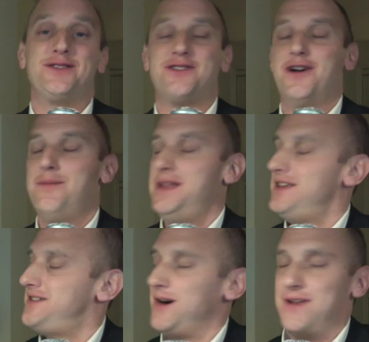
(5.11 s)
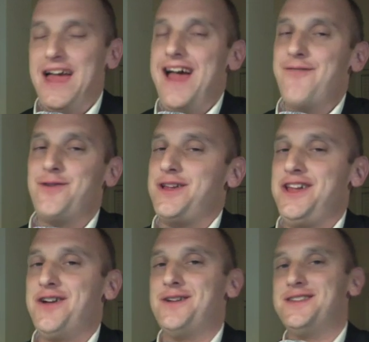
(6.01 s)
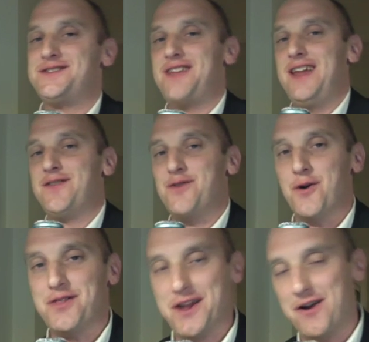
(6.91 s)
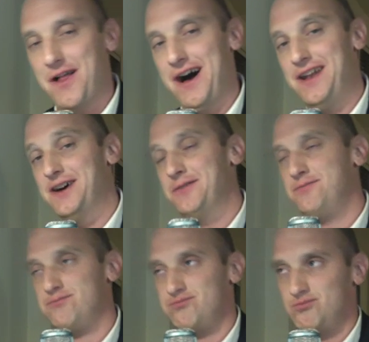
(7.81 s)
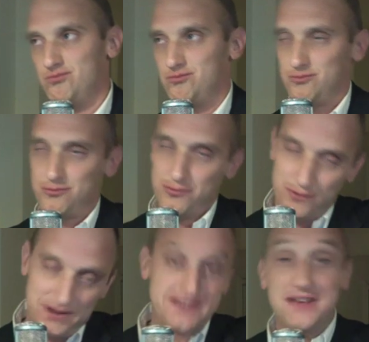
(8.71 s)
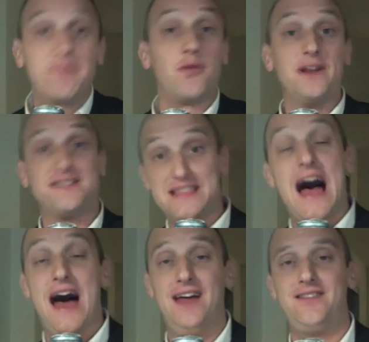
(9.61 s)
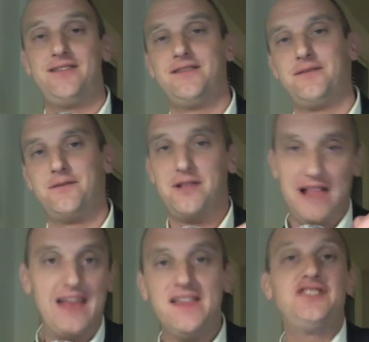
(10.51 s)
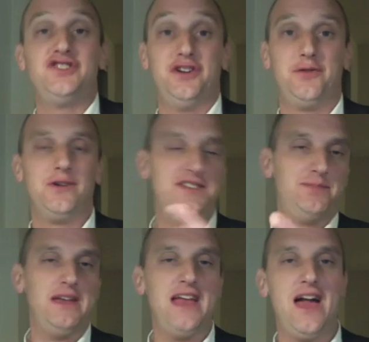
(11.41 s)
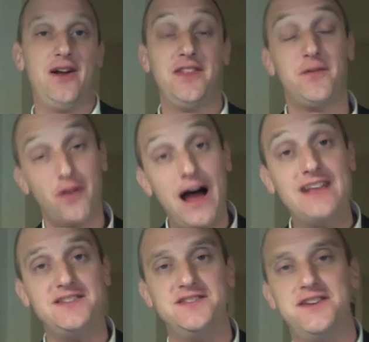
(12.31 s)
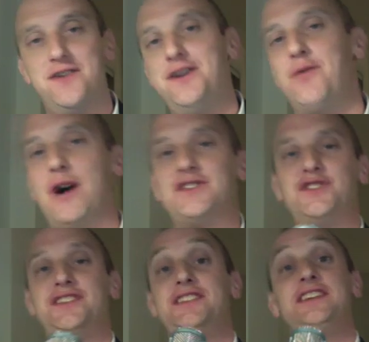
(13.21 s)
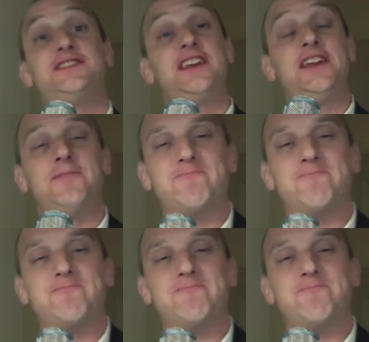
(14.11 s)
tournament is held every year in the state of North Carolina, except when it's not, like this year when it's being held at the Verizon Center in Washington, D.C.